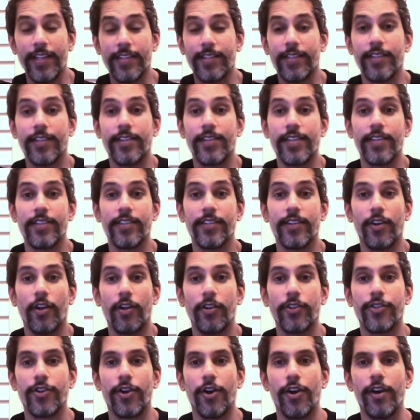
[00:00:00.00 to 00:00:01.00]
It's a decent
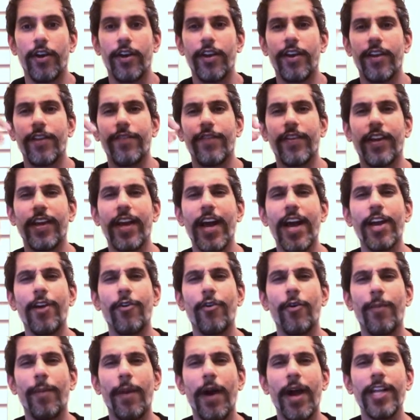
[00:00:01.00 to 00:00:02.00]
alternative. It kind of
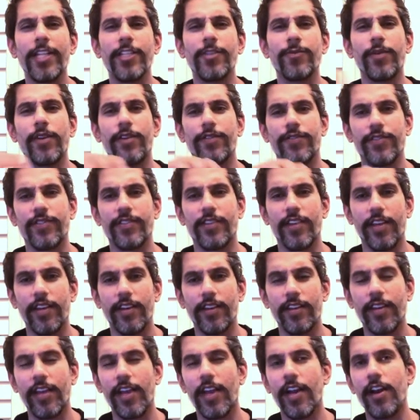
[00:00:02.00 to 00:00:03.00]
reminds me of
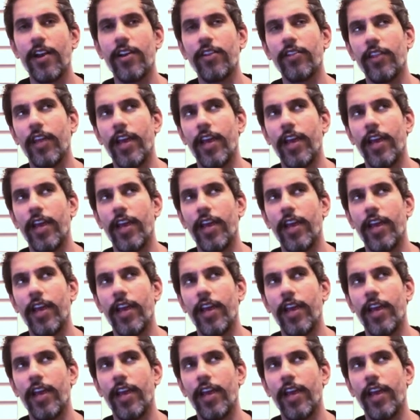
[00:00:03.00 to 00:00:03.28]
skincare.